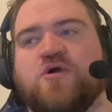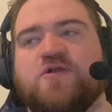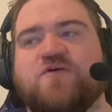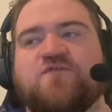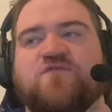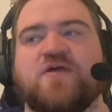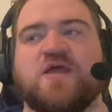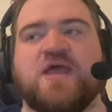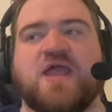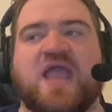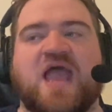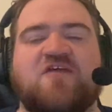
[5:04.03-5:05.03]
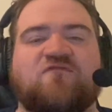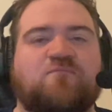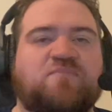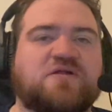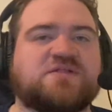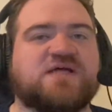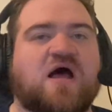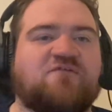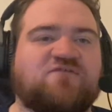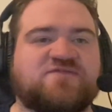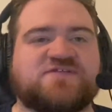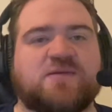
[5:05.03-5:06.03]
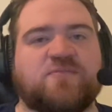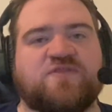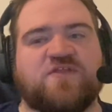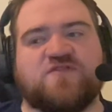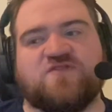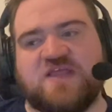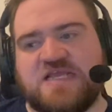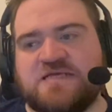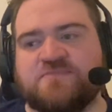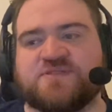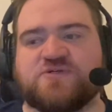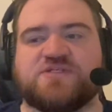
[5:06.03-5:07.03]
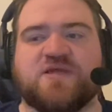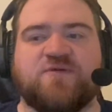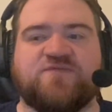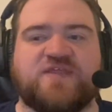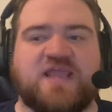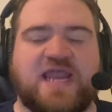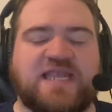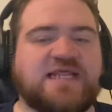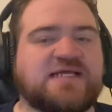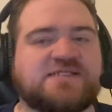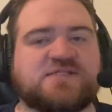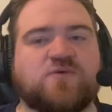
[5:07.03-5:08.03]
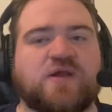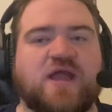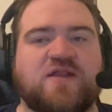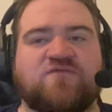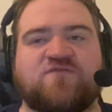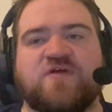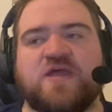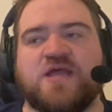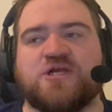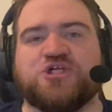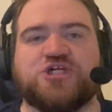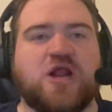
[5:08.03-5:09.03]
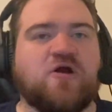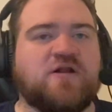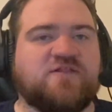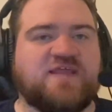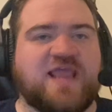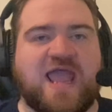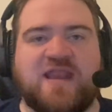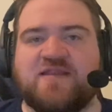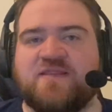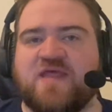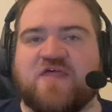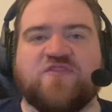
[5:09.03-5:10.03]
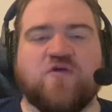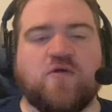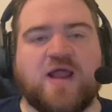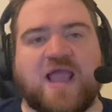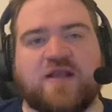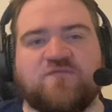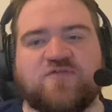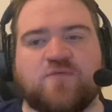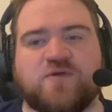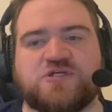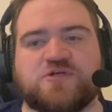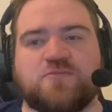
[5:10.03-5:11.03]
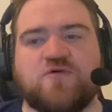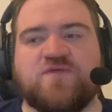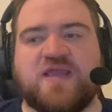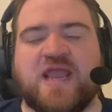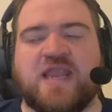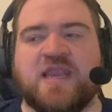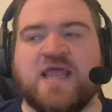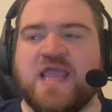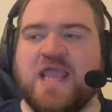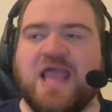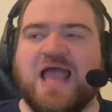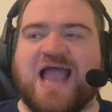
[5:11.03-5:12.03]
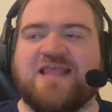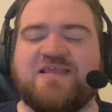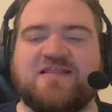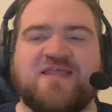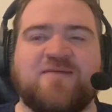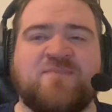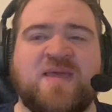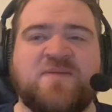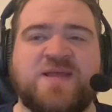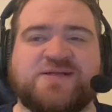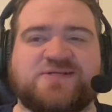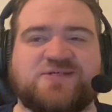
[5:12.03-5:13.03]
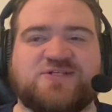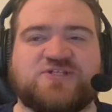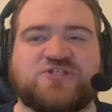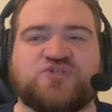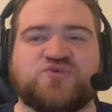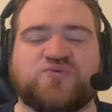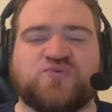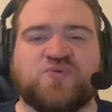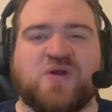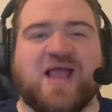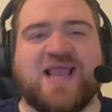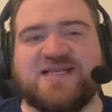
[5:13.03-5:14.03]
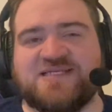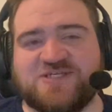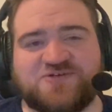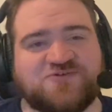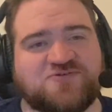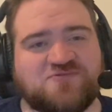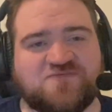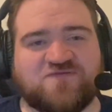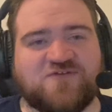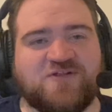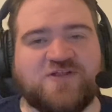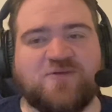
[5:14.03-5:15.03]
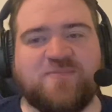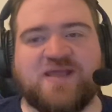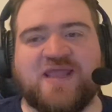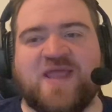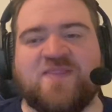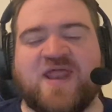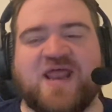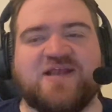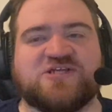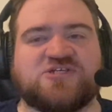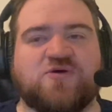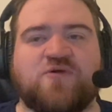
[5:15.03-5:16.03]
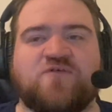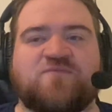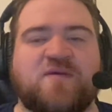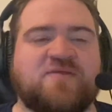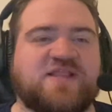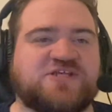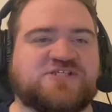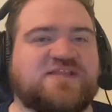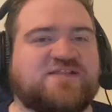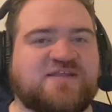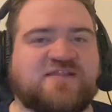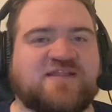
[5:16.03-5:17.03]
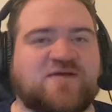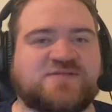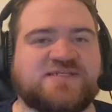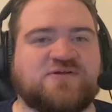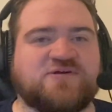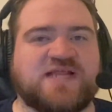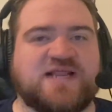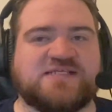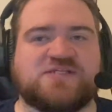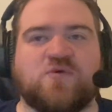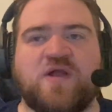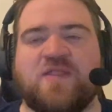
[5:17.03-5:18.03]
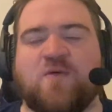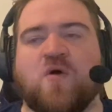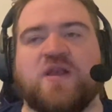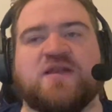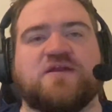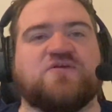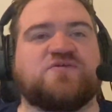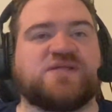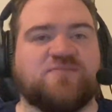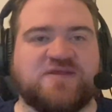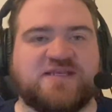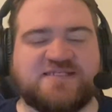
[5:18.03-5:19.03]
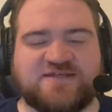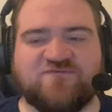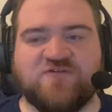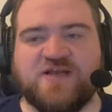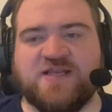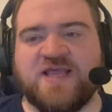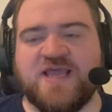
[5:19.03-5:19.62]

have kind of built off of some of the themes or some of the ideas that were kind of shared at the end in that third act of the original movie. And I think they maybe tried to for a little bit, and then I just don't know if maybe they just didn't think that that was an entertaining story and they wanted to do something different.